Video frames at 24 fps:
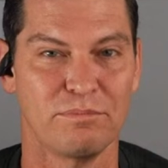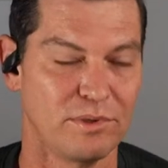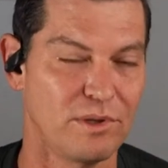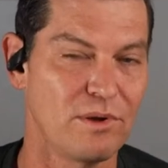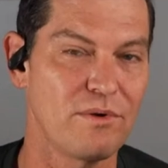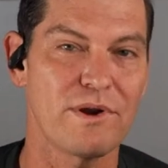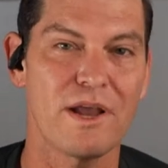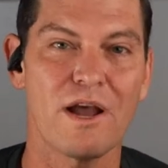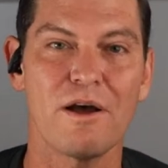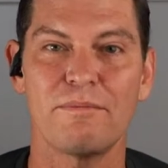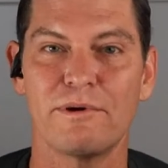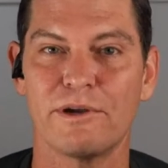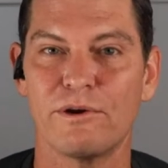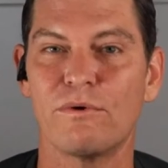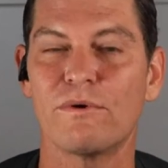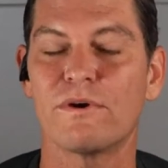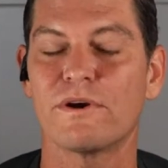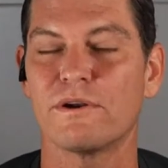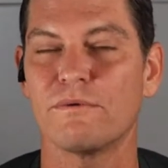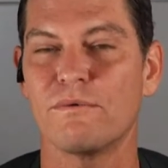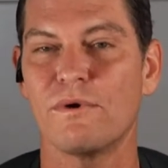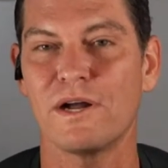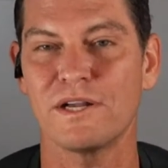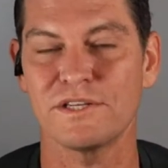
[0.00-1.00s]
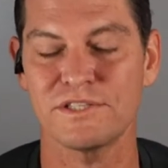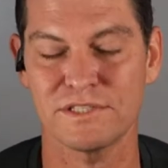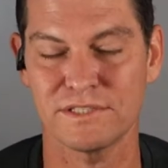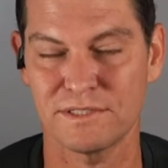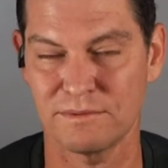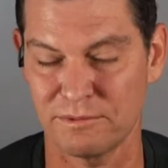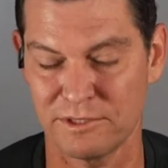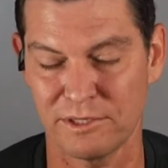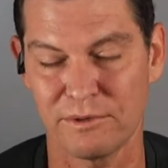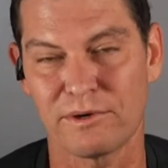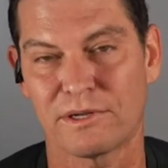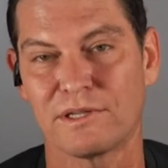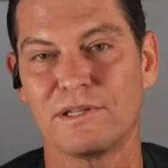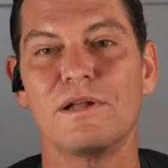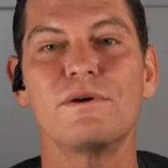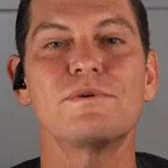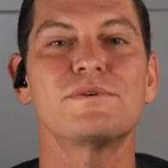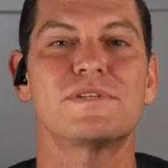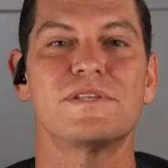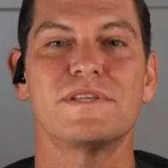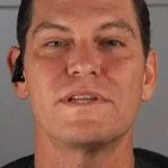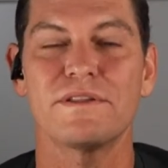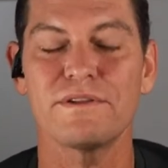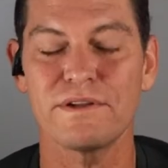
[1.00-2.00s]
blown out by Oregon and Washington, but they were
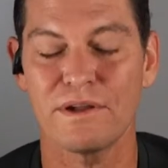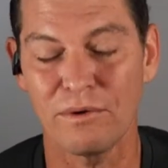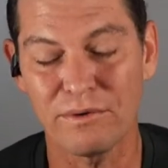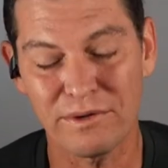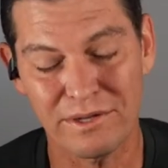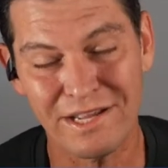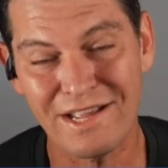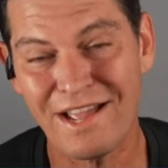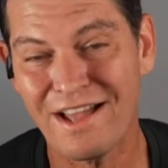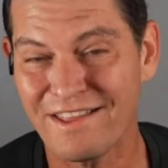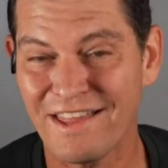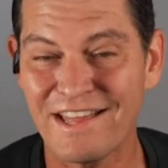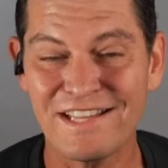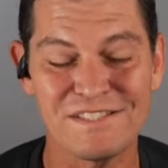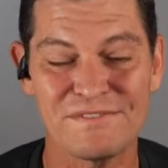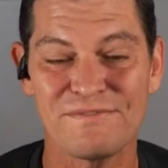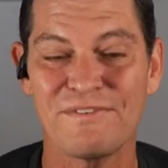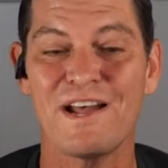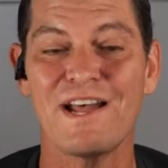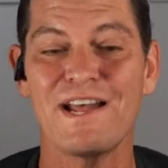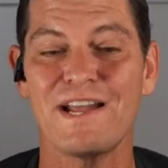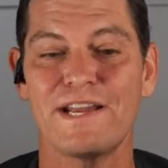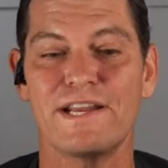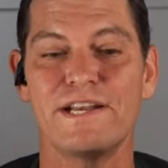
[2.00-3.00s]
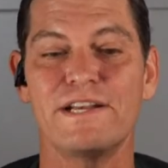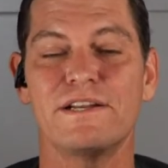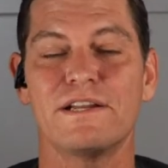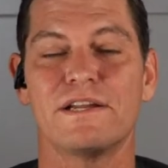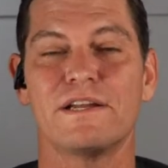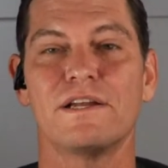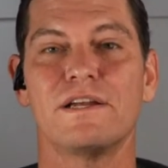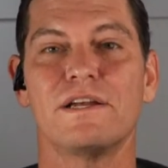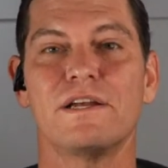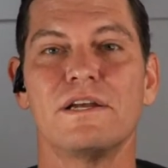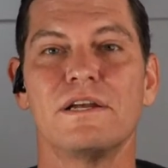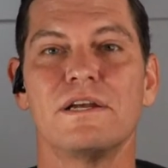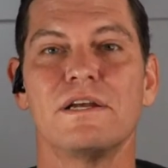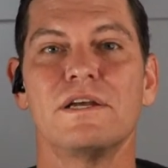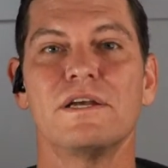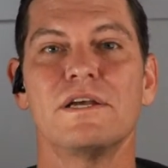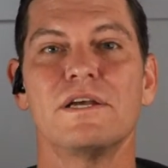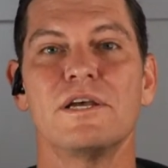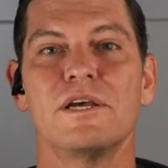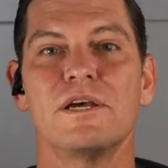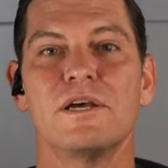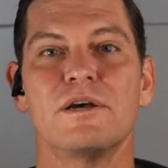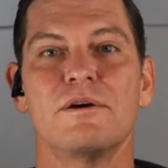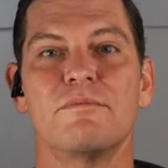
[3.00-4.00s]
close in the other. Okay, that's fine.
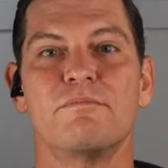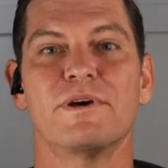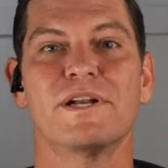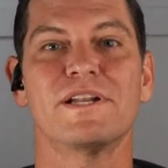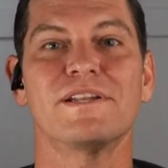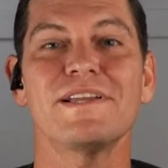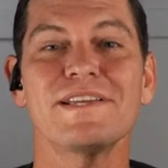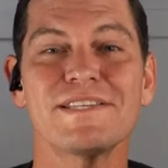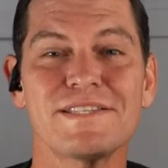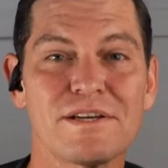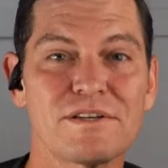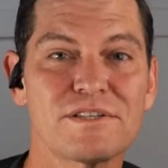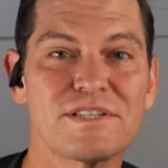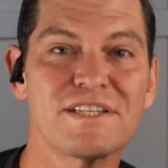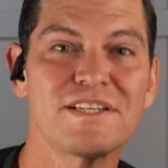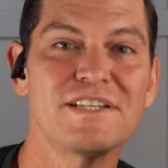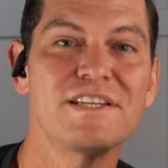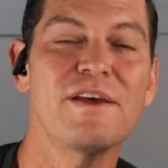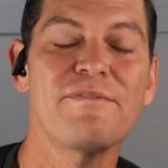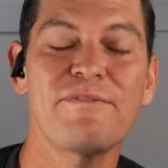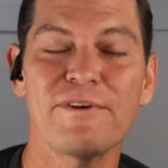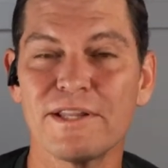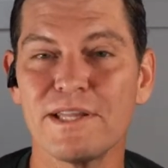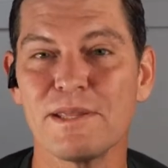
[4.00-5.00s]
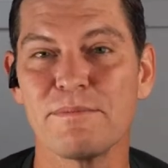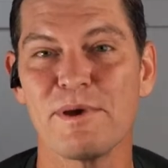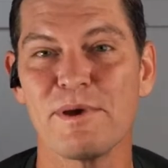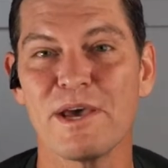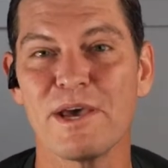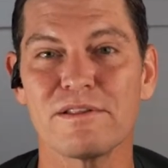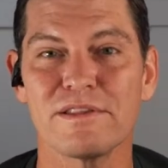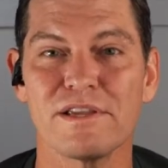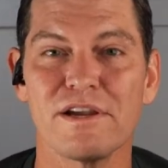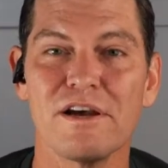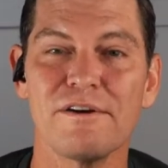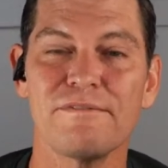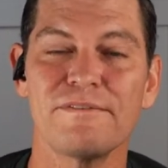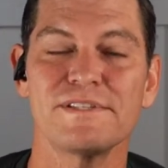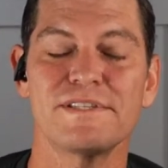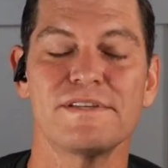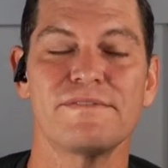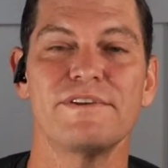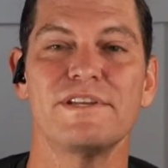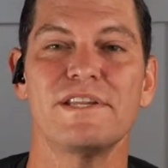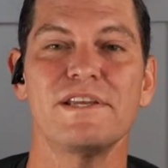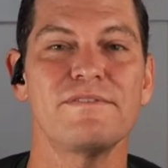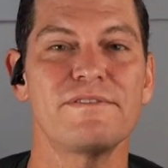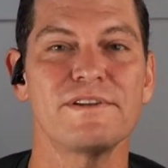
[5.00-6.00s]
But unless they're significantly better in the
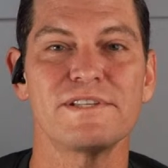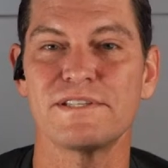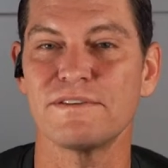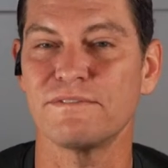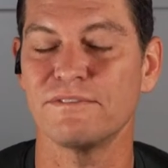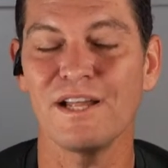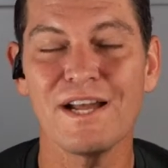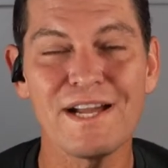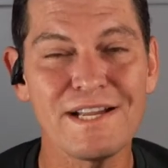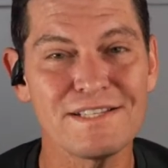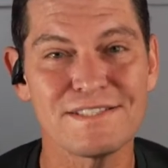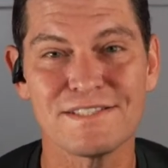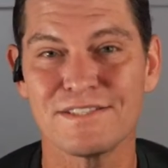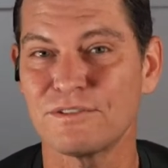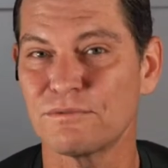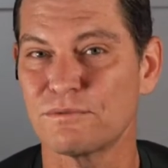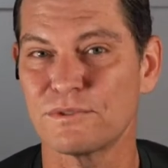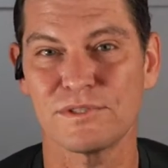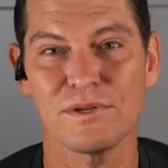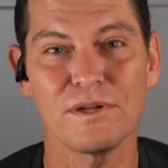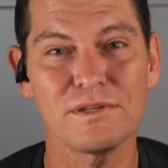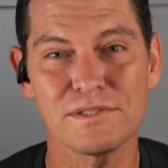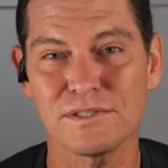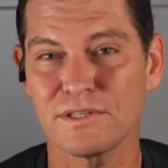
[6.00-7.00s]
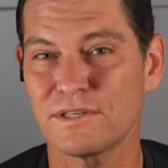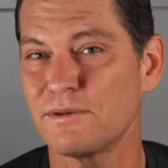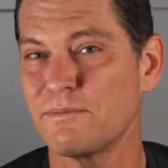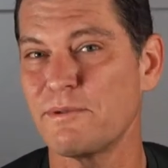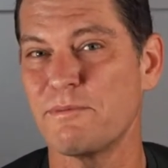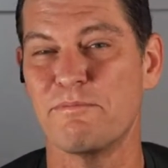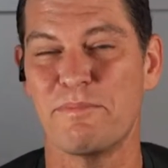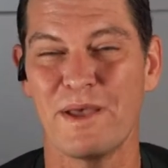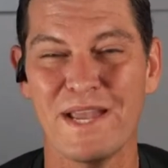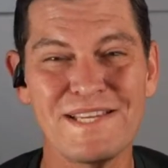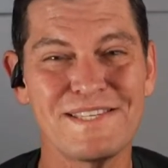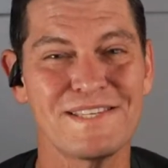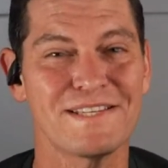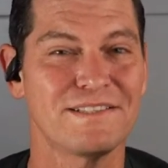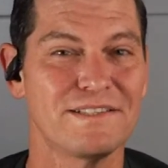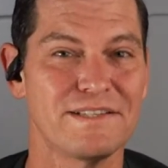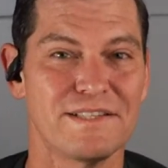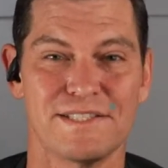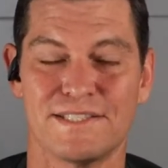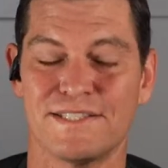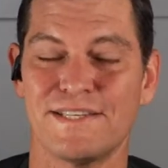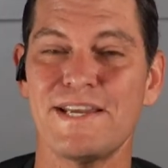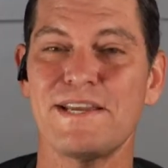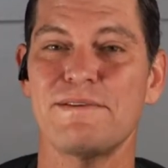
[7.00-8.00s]
offensive and defensive lines, the results are going to be basically
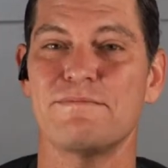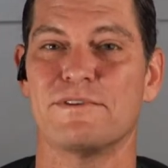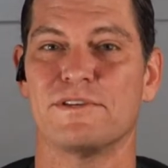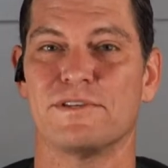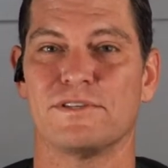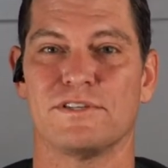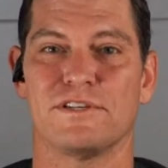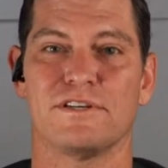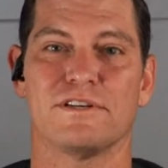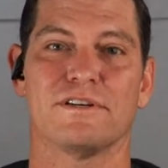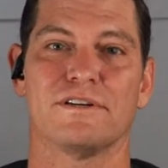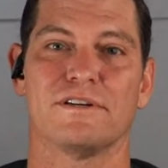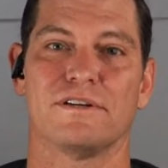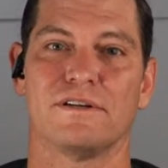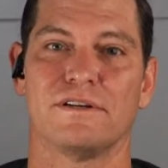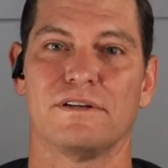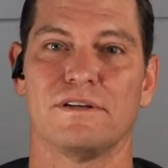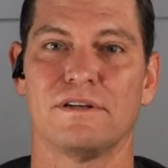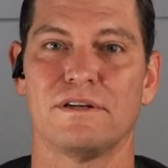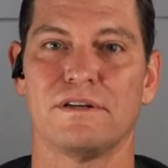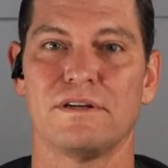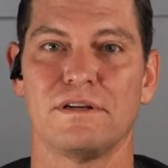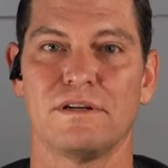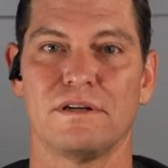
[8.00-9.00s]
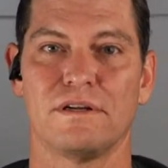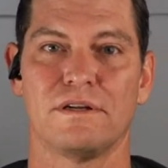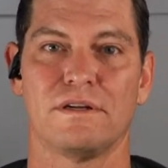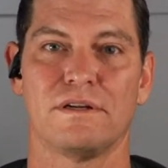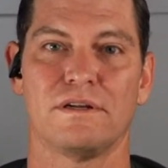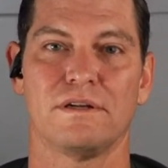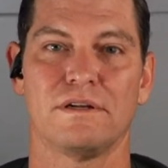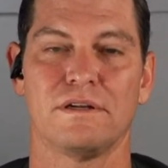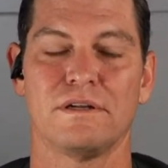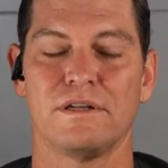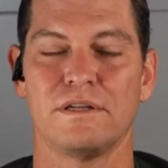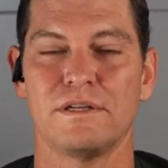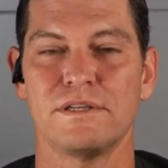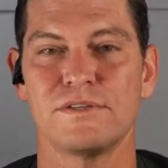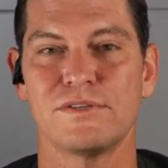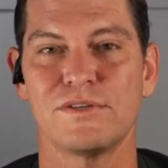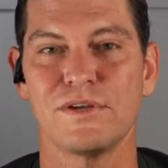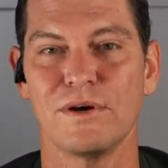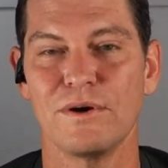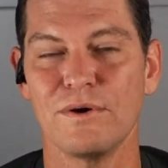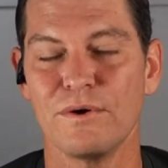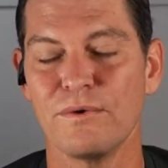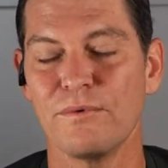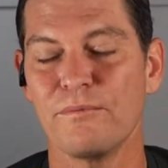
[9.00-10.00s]
the same this year.
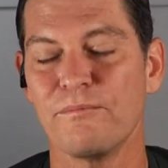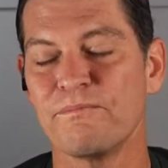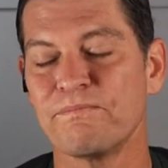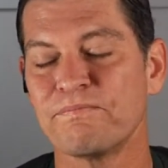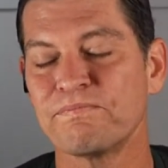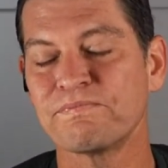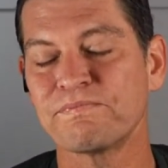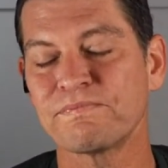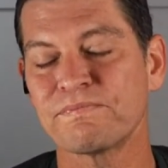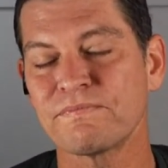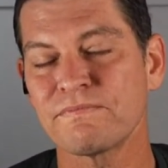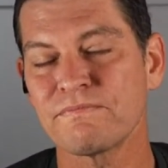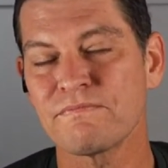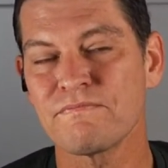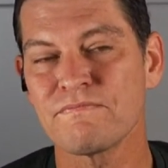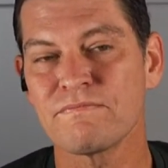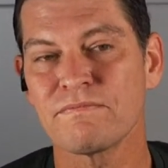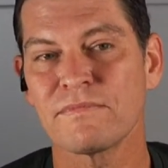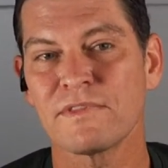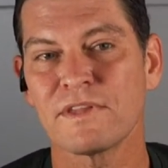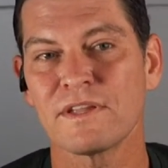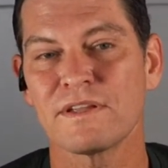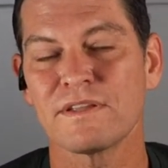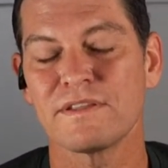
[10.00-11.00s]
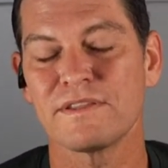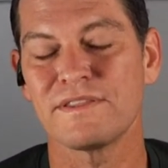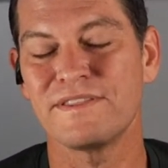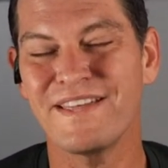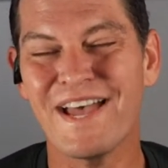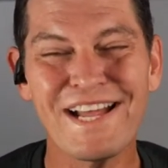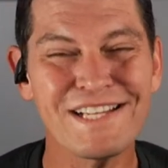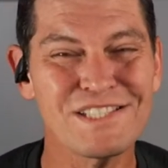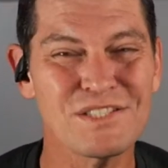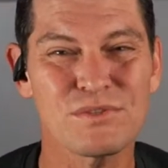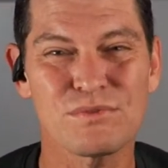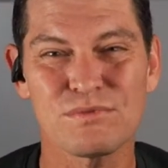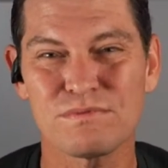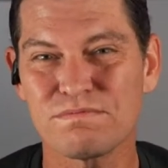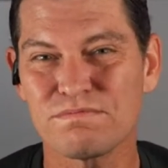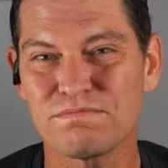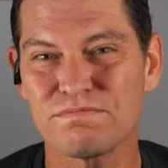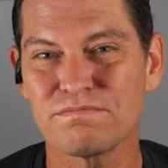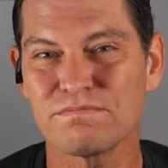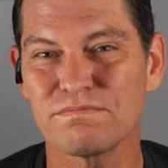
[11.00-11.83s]
So that's